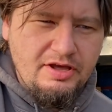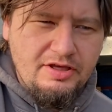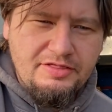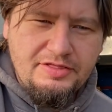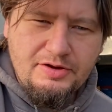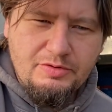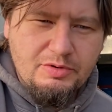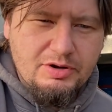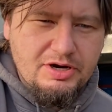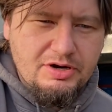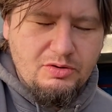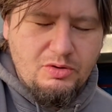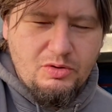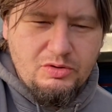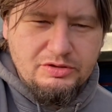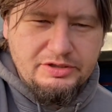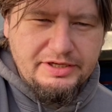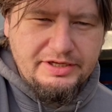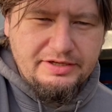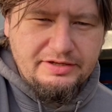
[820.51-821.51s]
they were
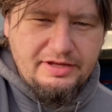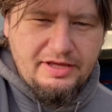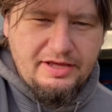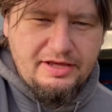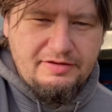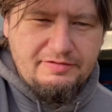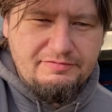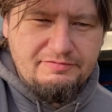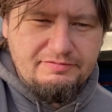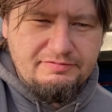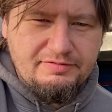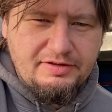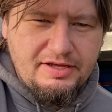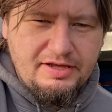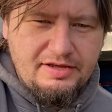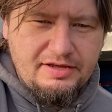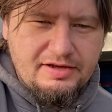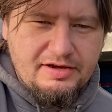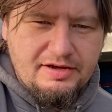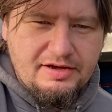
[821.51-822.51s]
holding a
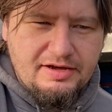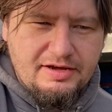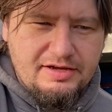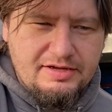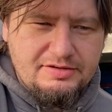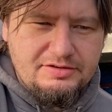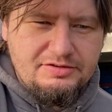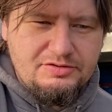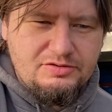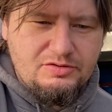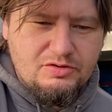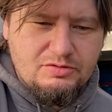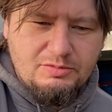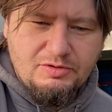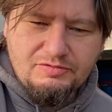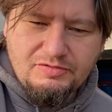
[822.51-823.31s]
normal